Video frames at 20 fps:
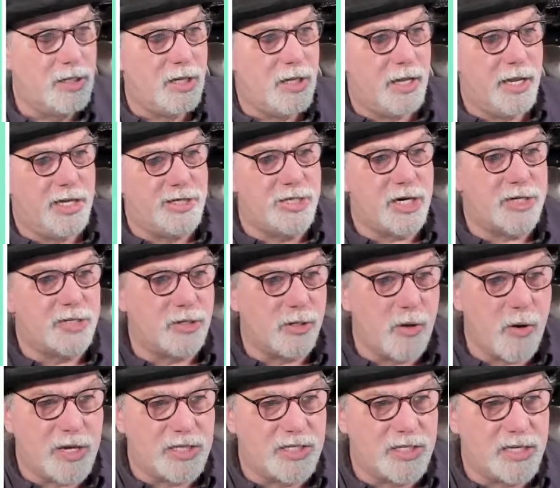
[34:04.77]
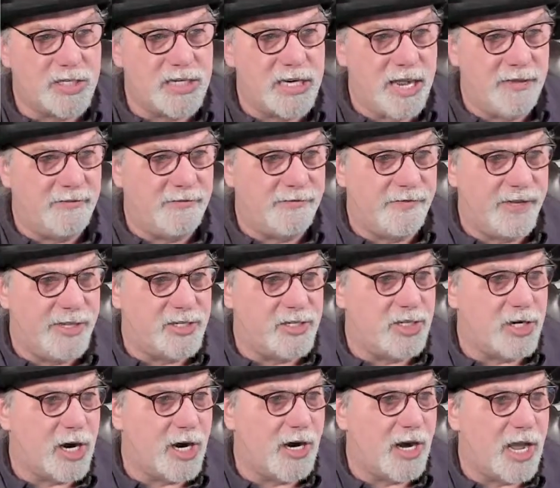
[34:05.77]
Ancestral Quest doesn't have a fan
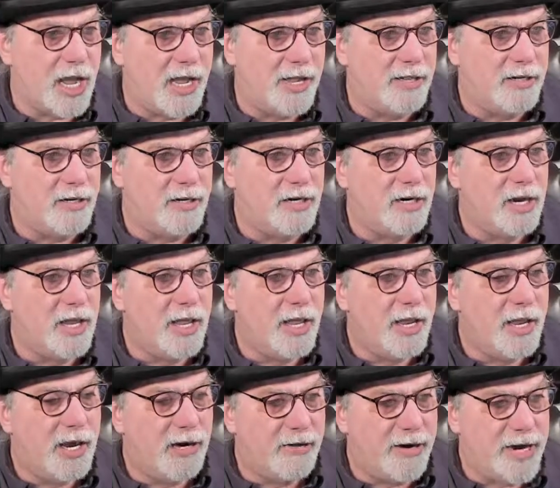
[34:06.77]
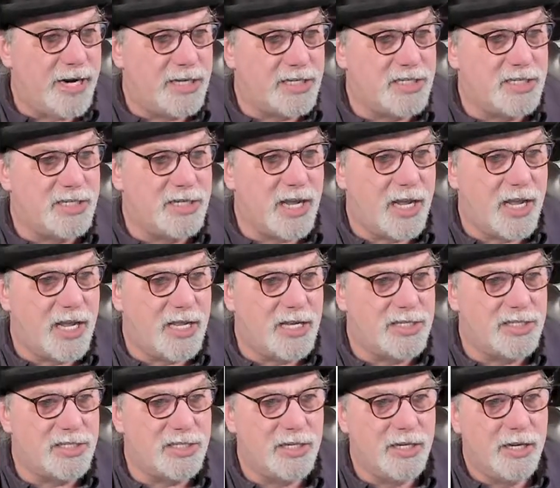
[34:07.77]
chart either. Heredis
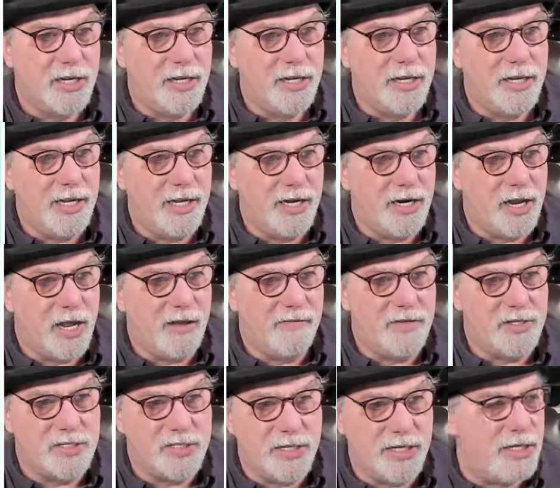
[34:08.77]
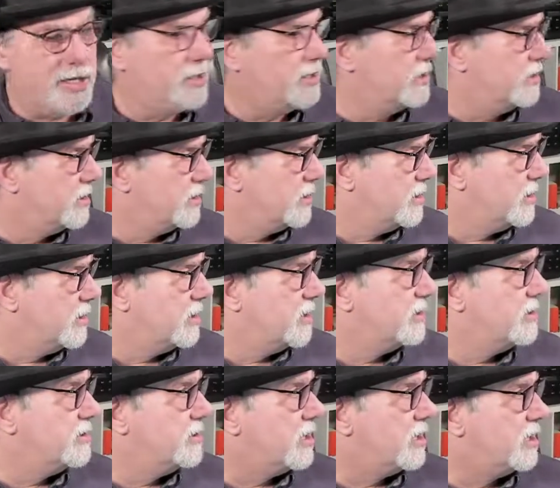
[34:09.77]
does, and obviously
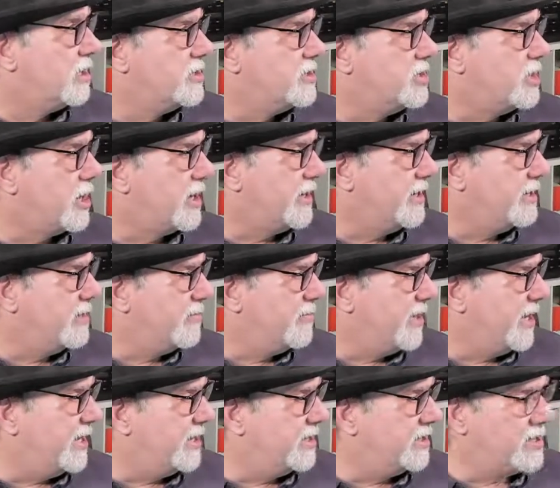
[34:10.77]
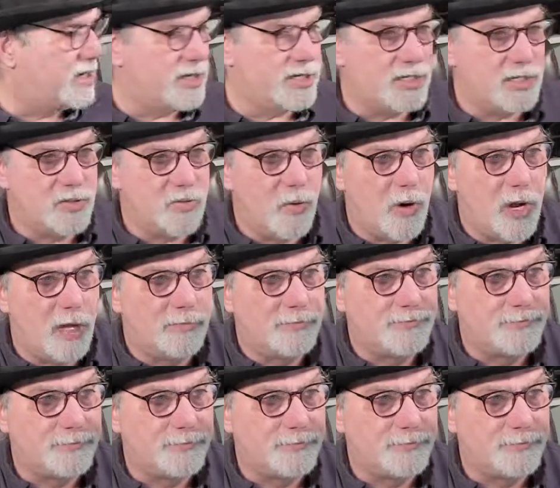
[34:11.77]
Charting Companion does as well.